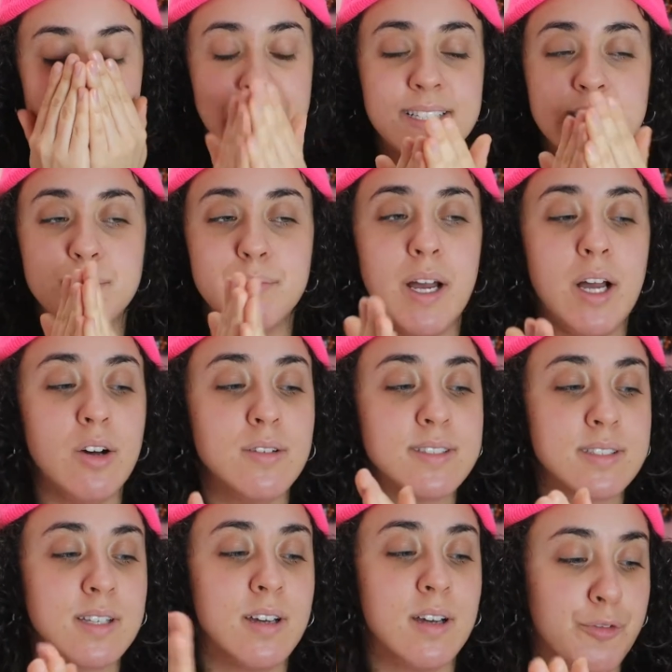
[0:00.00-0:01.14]
It
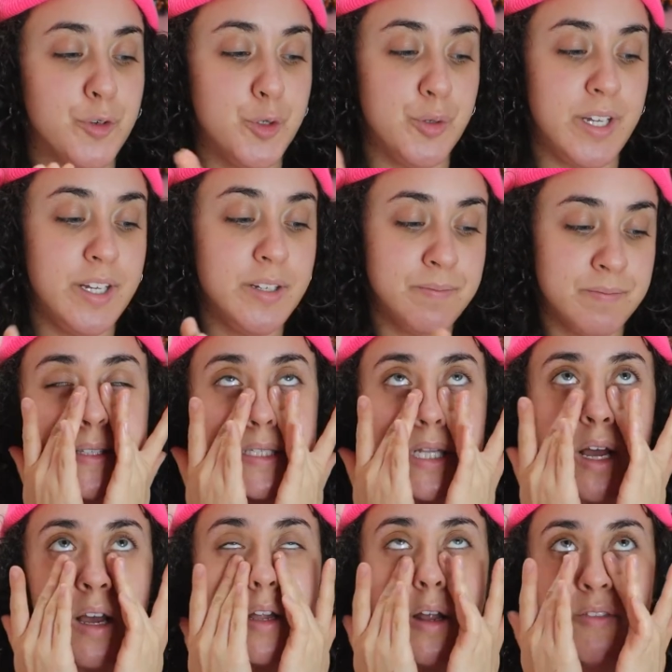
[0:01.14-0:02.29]
smells fruity. It's
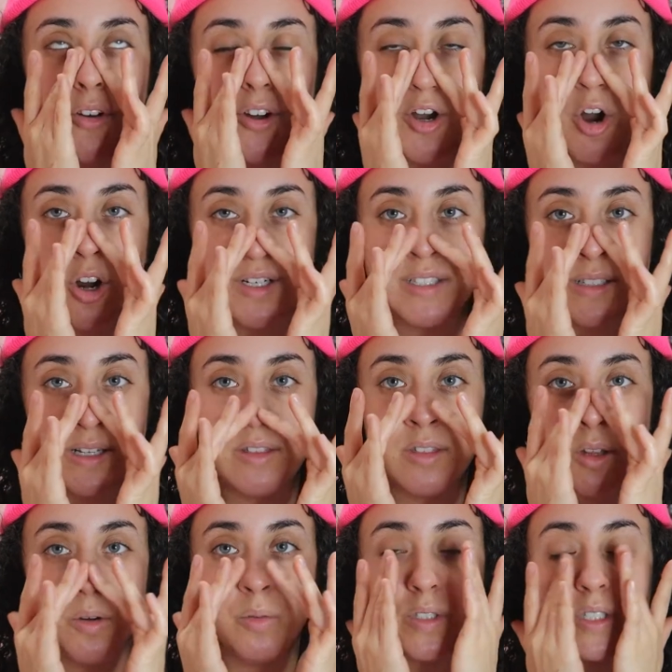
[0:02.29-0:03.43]
not a very harsh scent though,